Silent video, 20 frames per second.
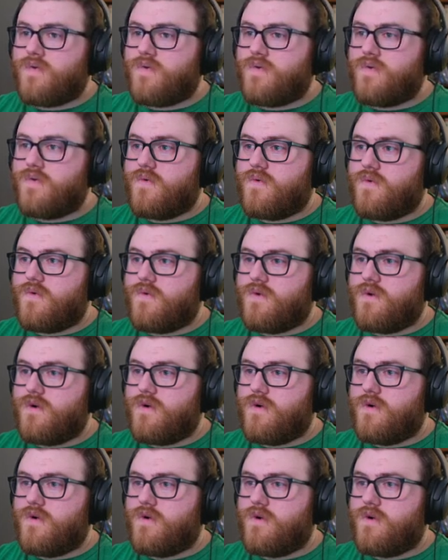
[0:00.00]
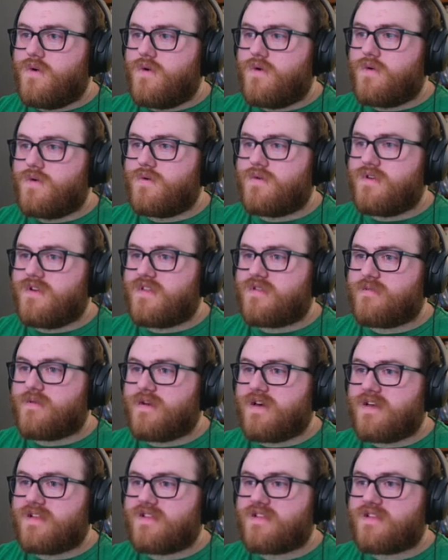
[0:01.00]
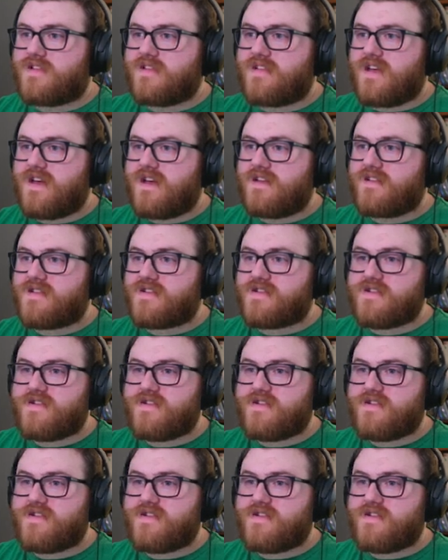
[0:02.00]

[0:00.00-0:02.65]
Woohoo! This place is intense.